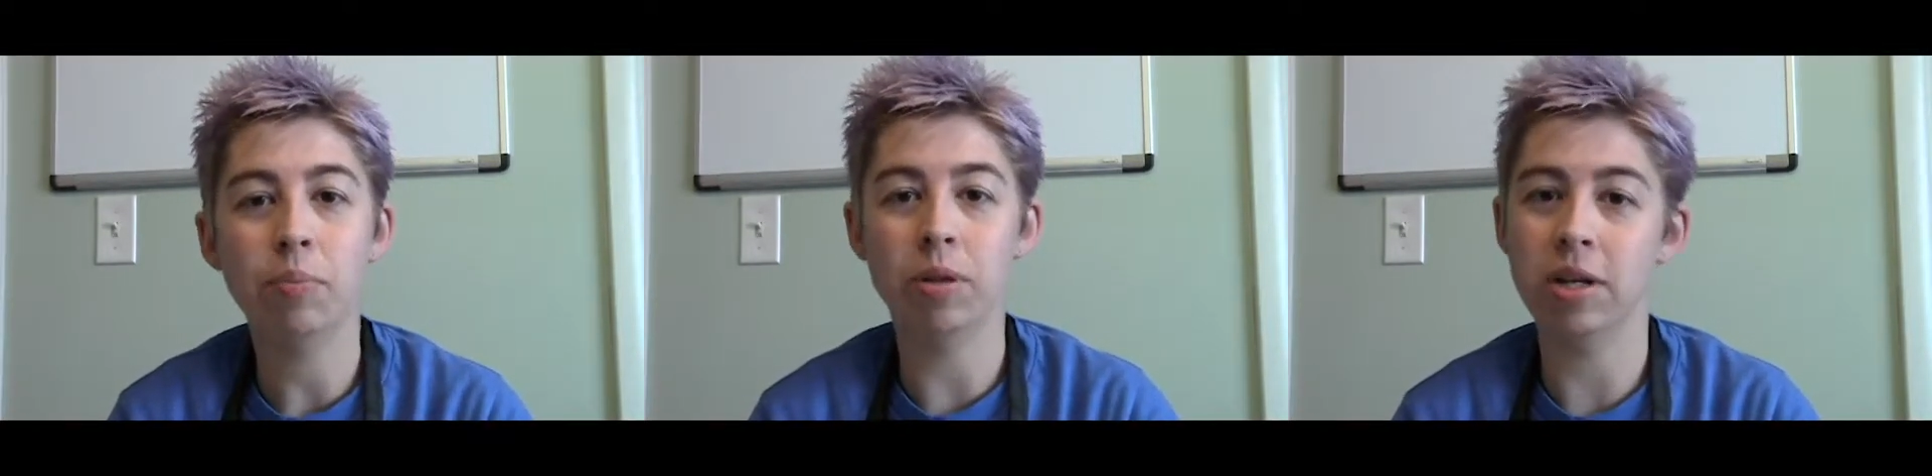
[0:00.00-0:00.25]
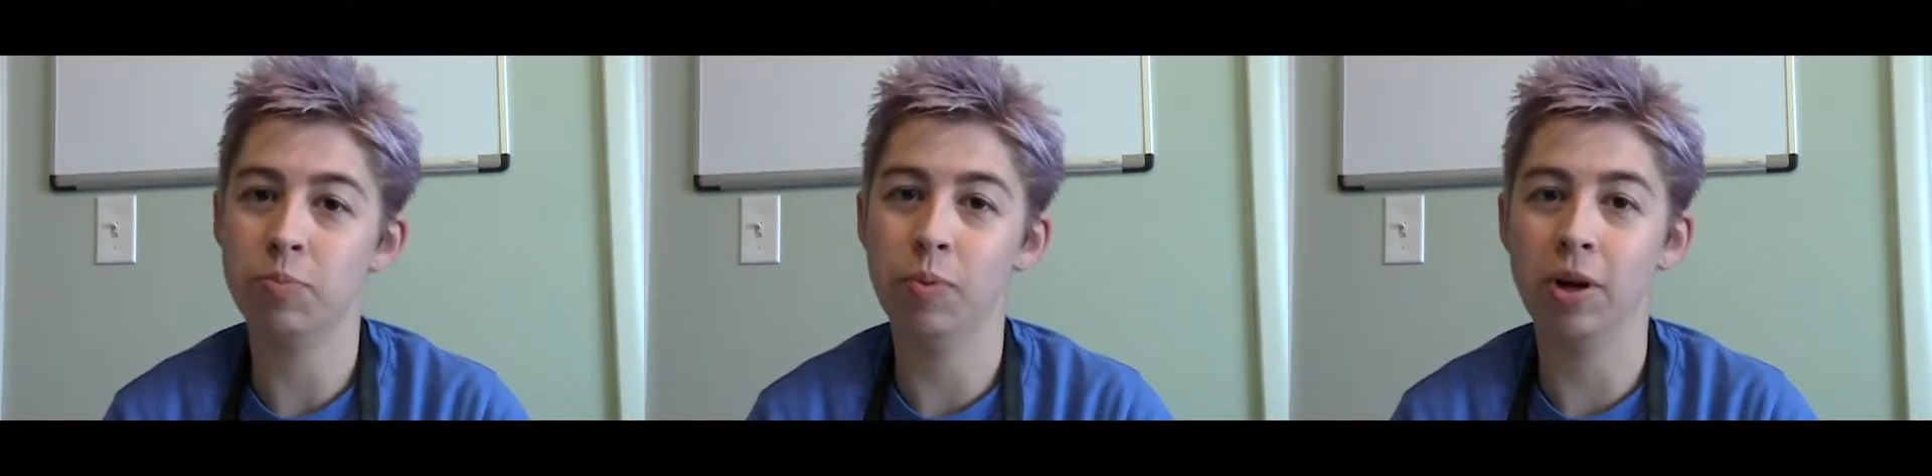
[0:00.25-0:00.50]

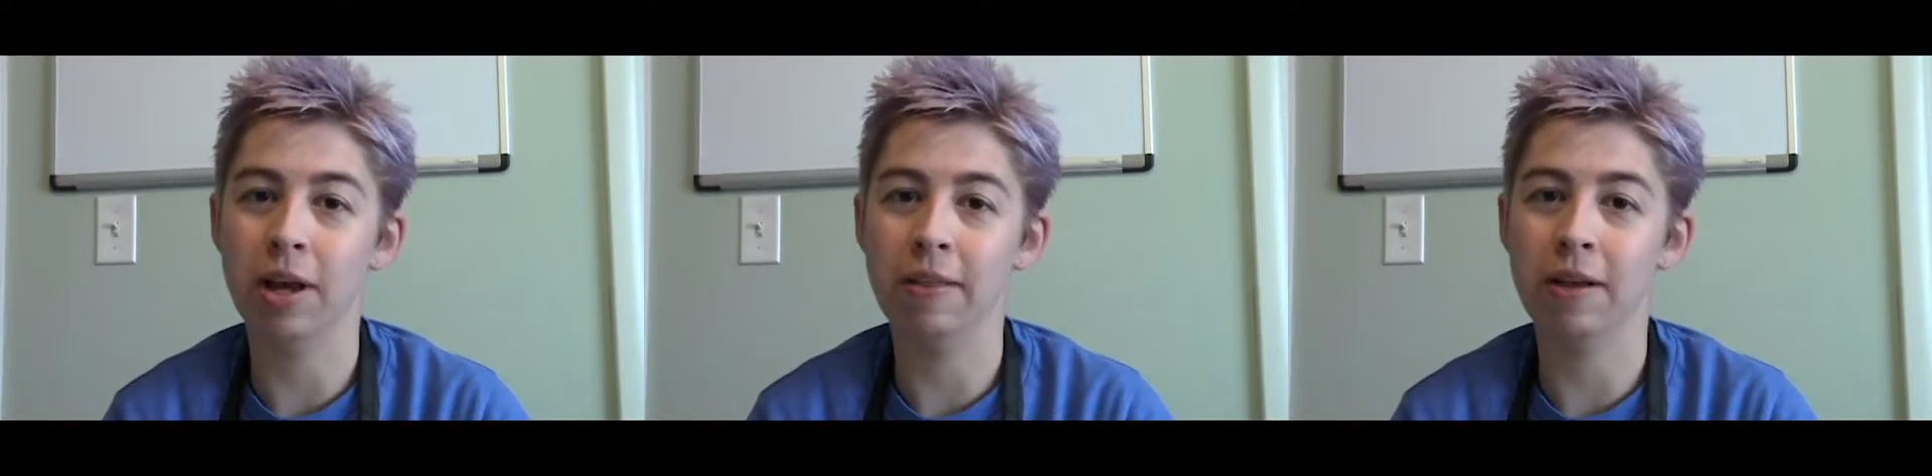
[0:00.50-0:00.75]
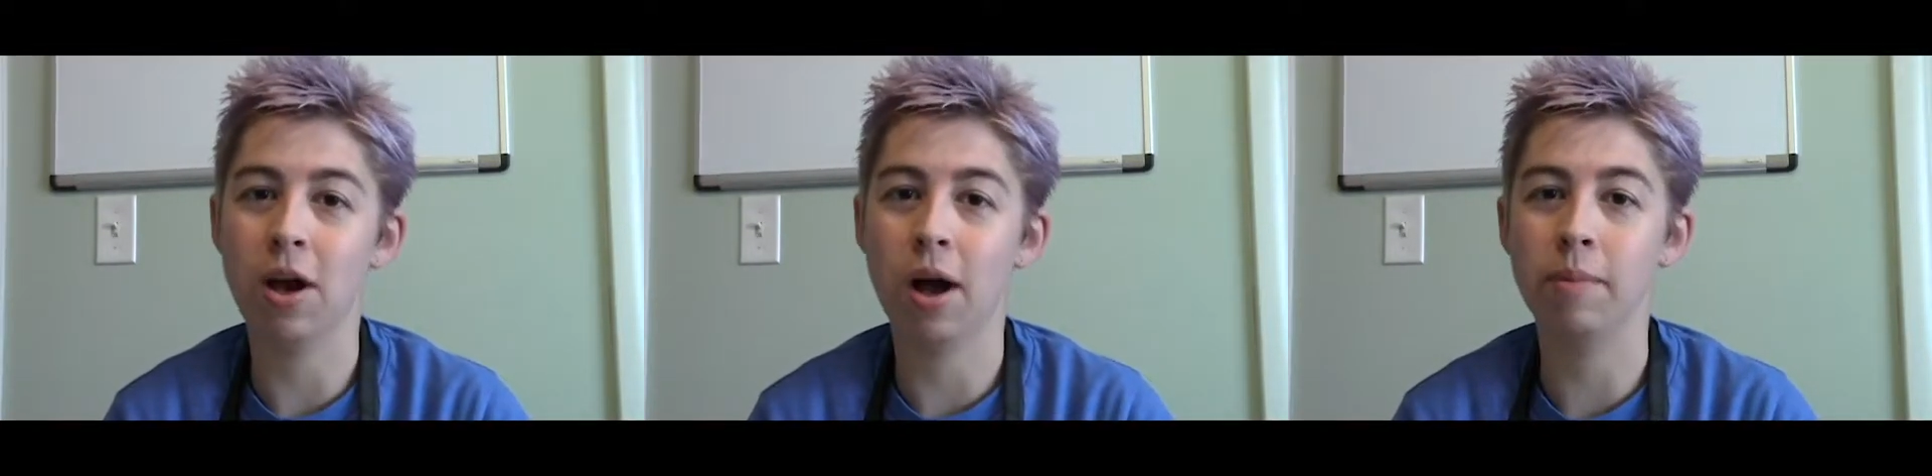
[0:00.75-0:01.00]
please put it in
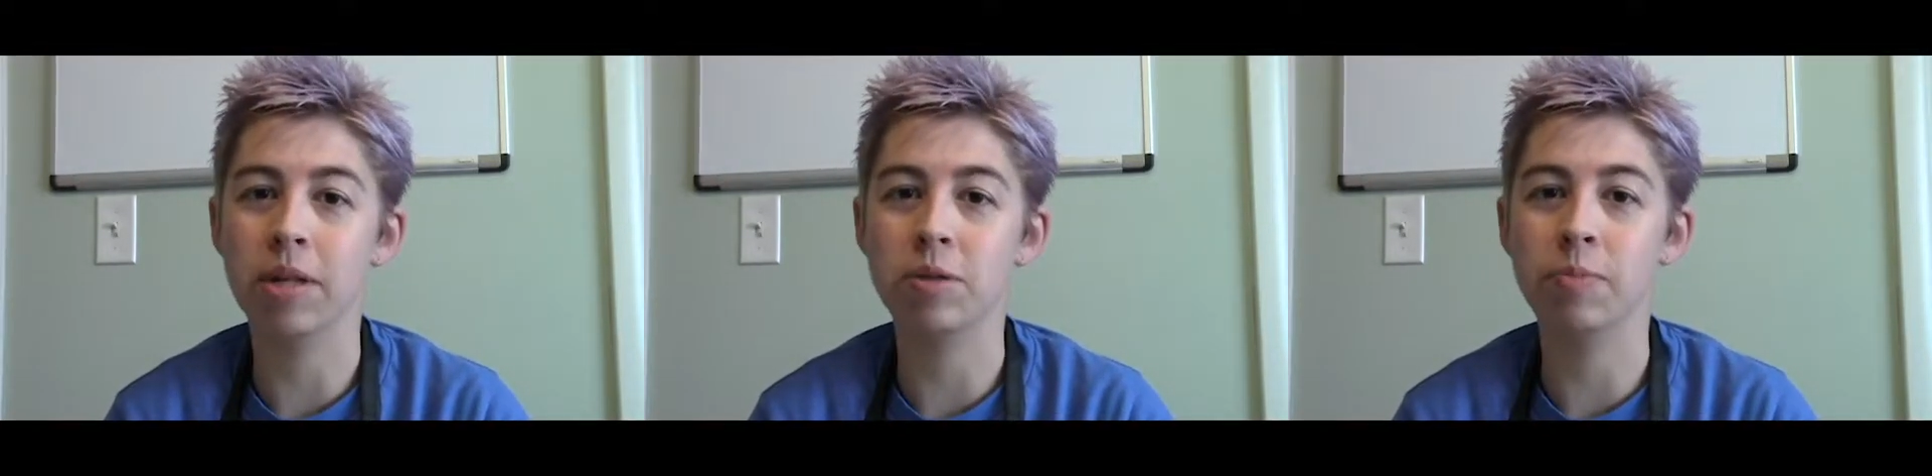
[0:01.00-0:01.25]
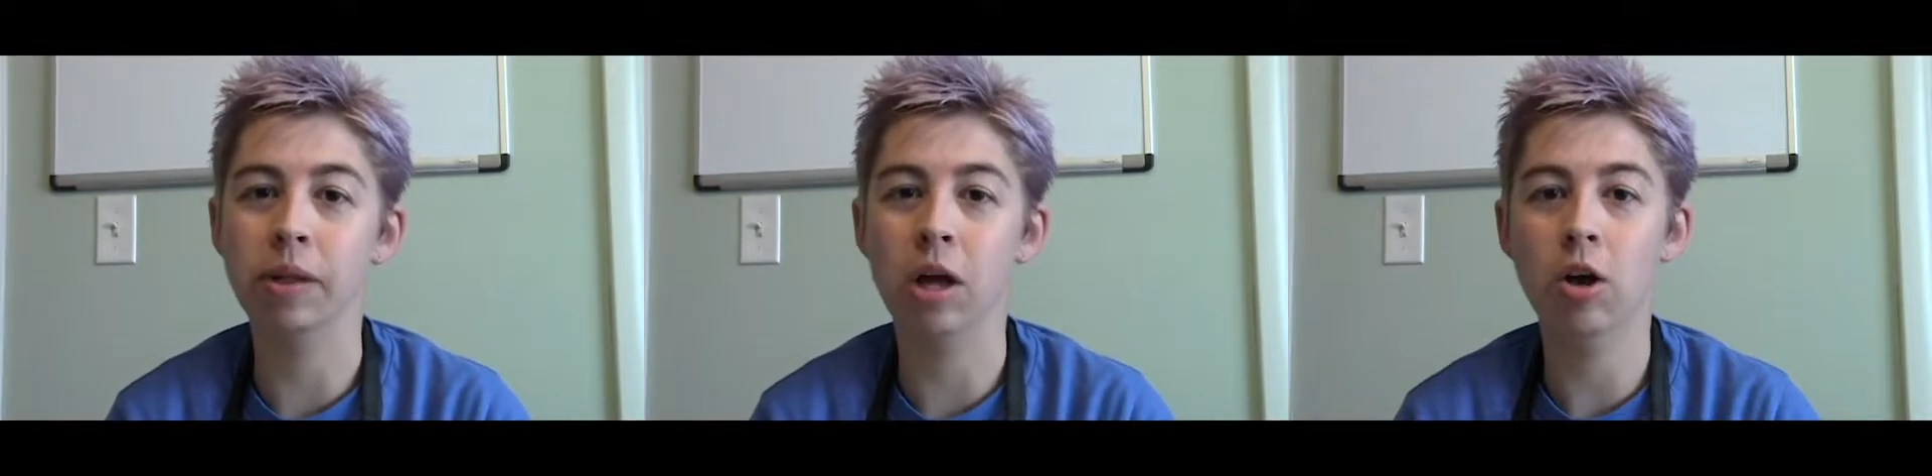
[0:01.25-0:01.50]
the comments
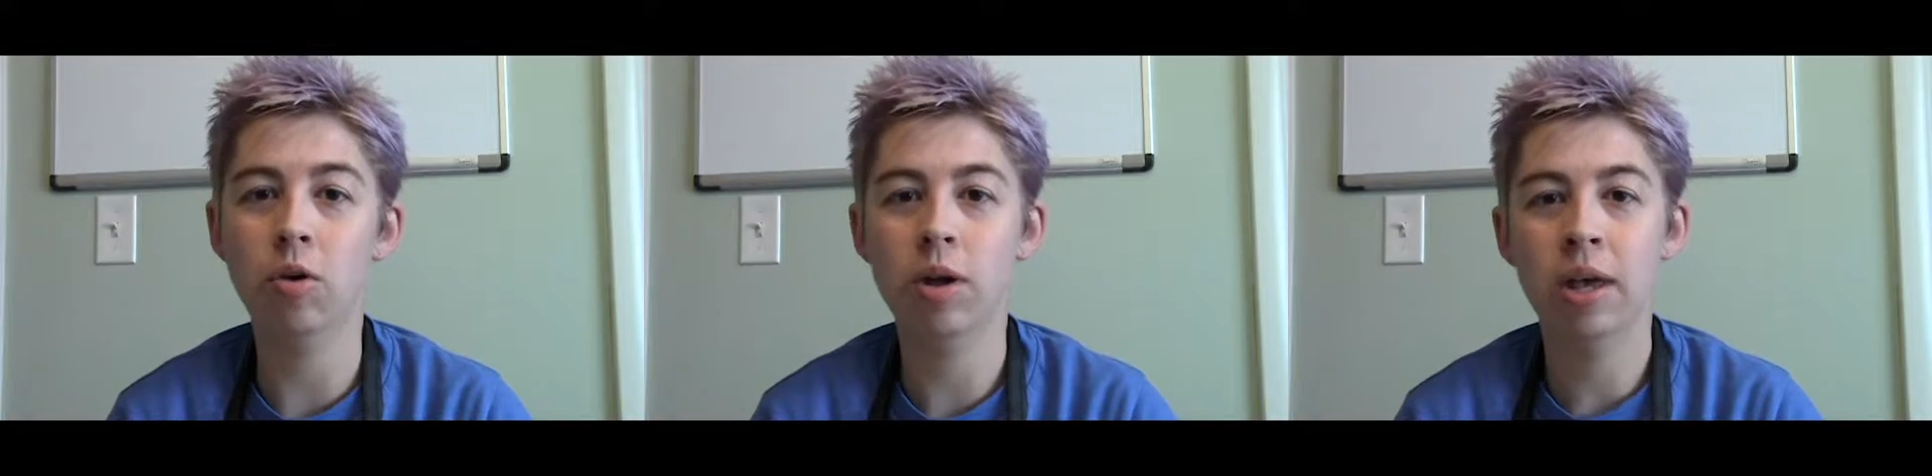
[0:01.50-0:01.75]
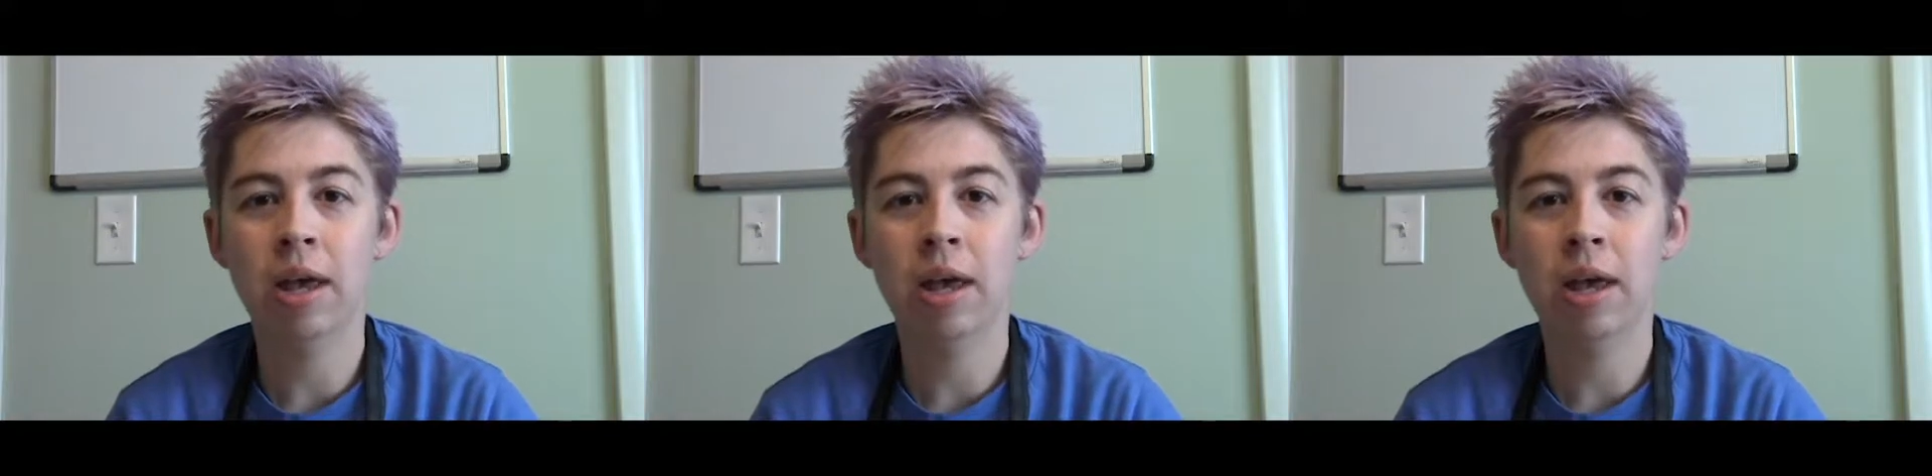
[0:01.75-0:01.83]
below